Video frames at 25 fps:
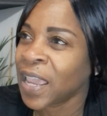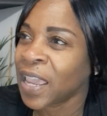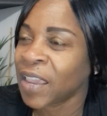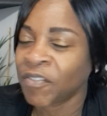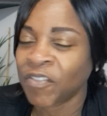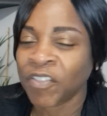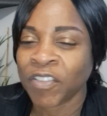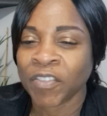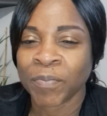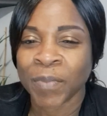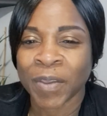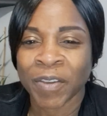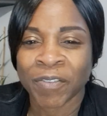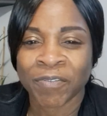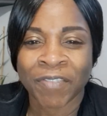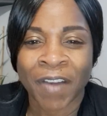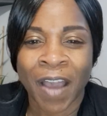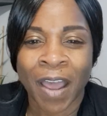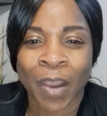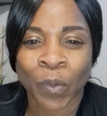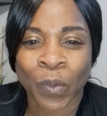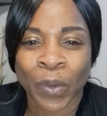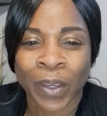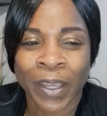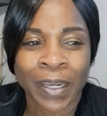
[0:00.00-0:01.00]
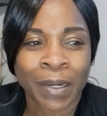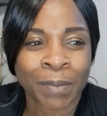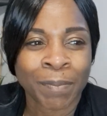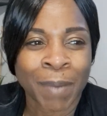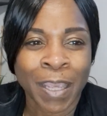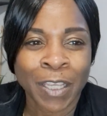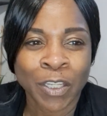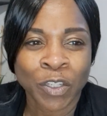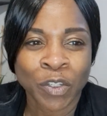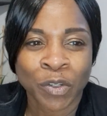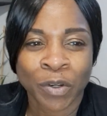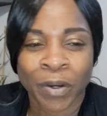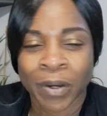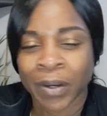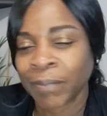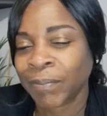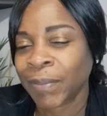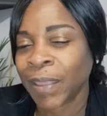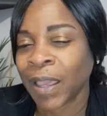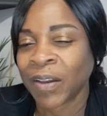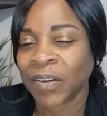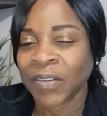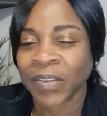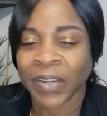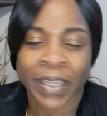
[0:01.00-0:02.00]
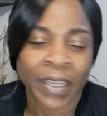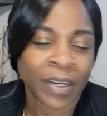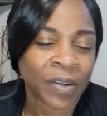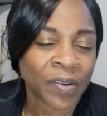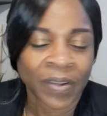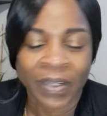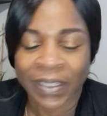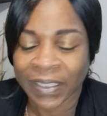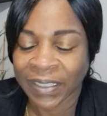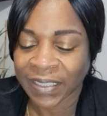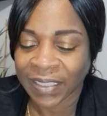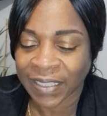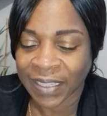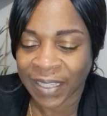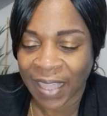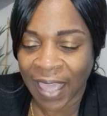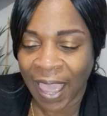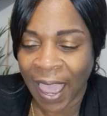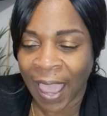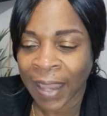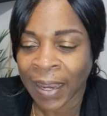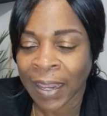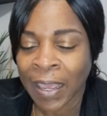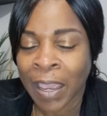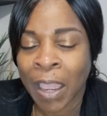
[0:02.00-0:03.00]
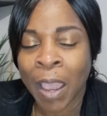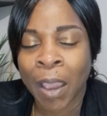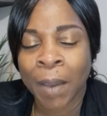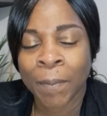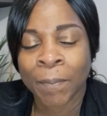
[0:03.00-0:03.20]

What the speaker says: If you've been following my story, I'm not going to get all into that.